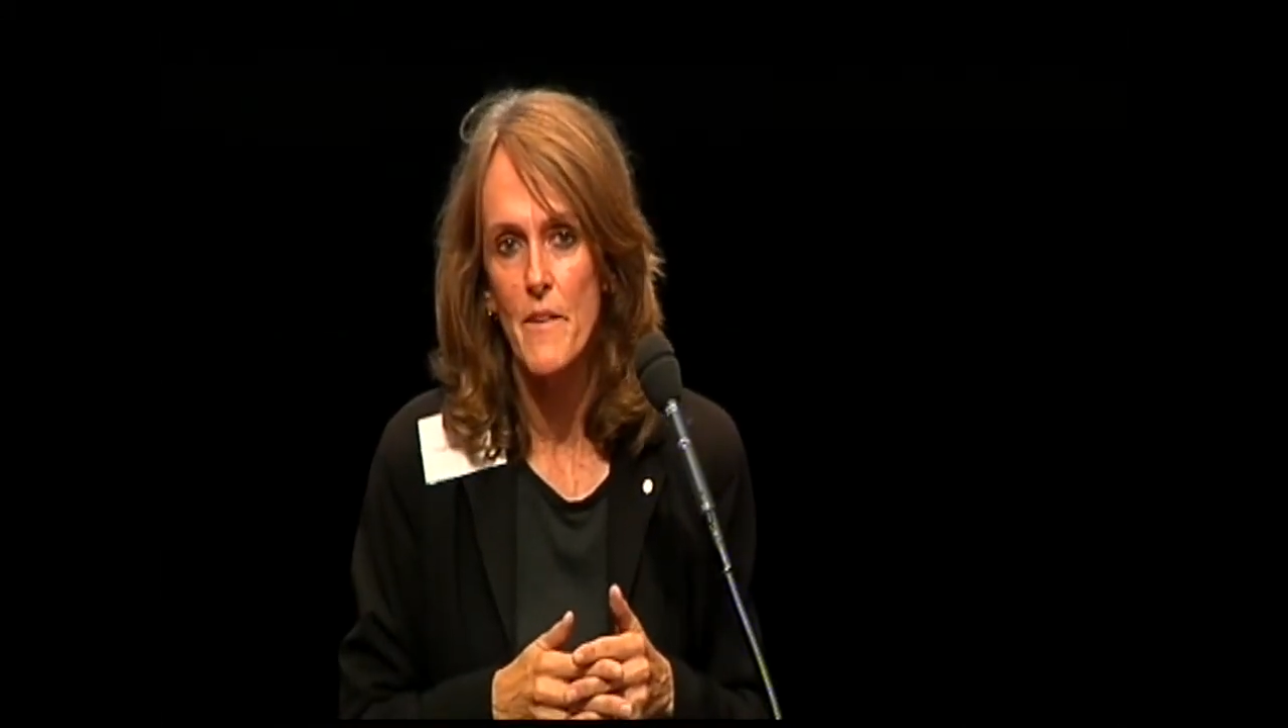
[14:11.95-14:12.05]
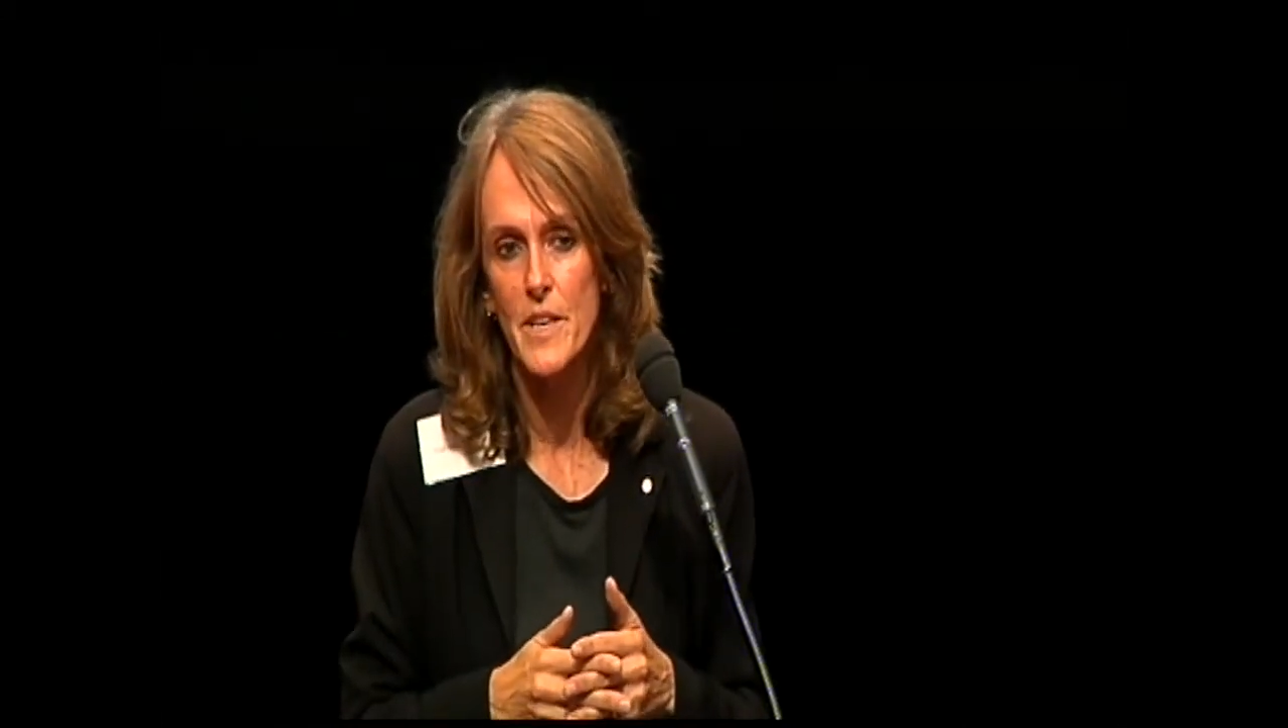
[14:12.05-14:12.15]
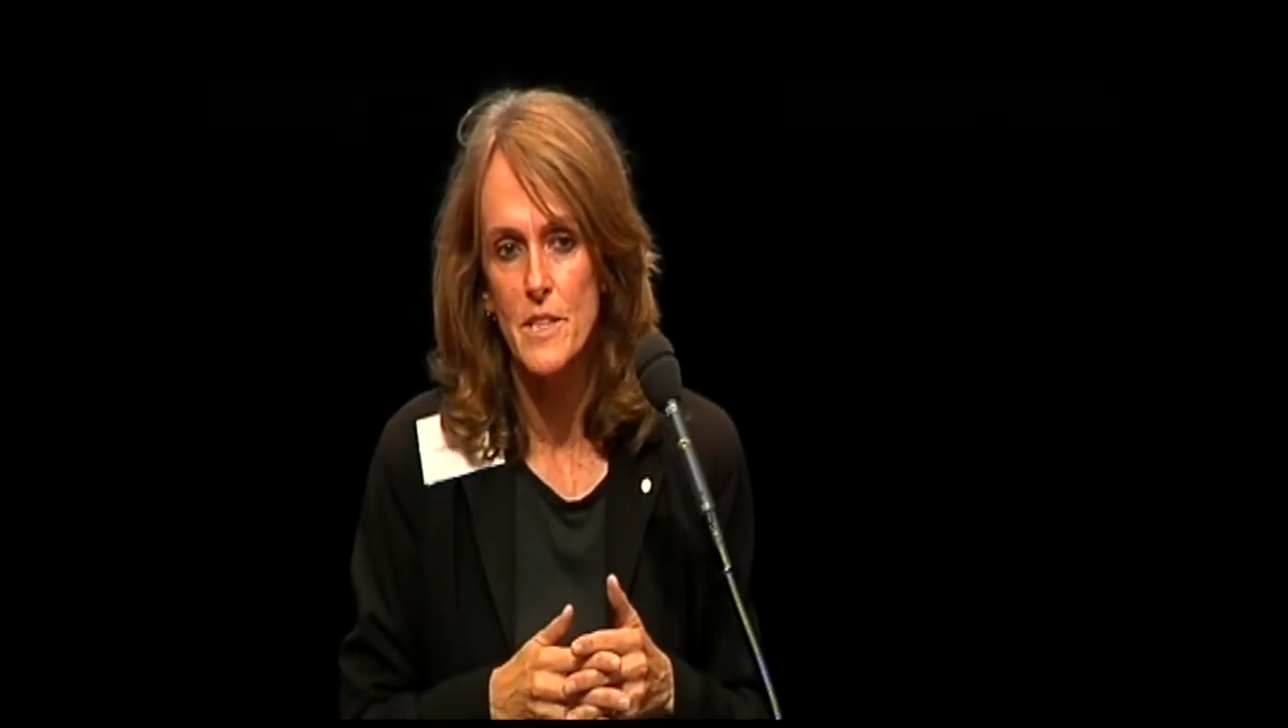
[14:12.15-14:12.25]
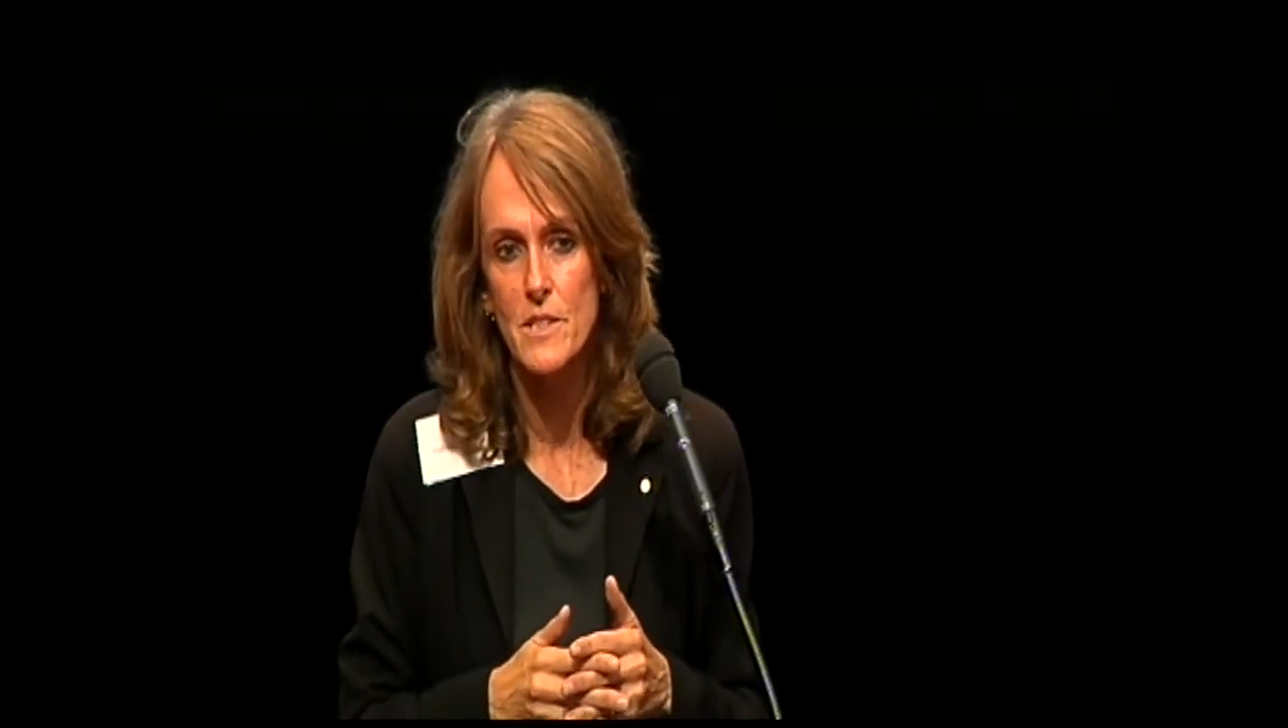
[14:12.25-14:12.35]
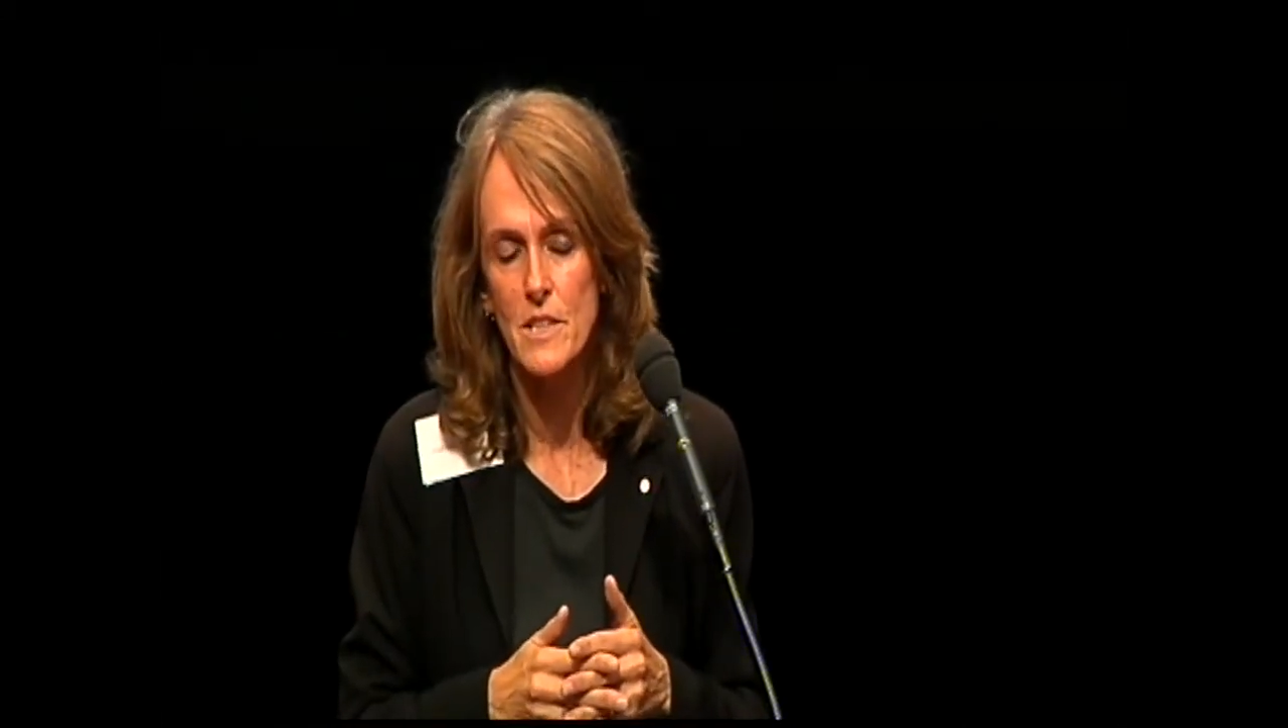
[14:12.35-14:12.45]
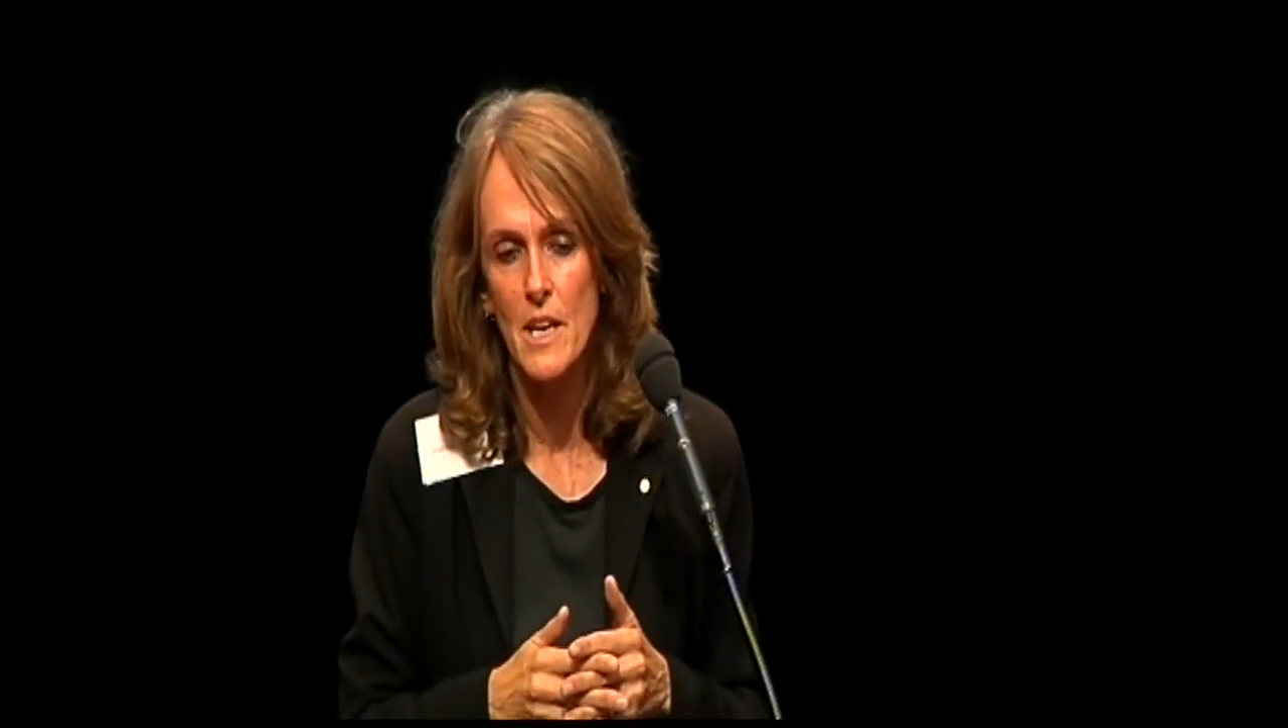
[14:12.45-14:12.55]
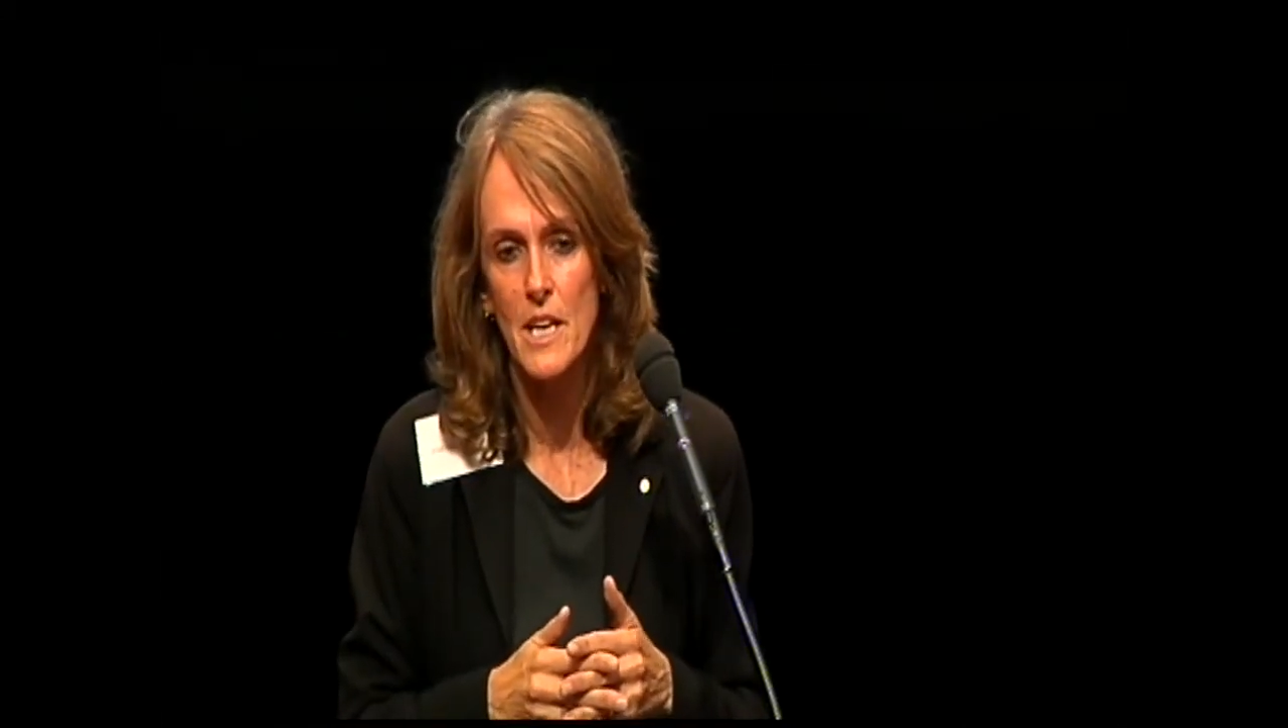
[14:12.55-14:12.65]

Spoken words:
there's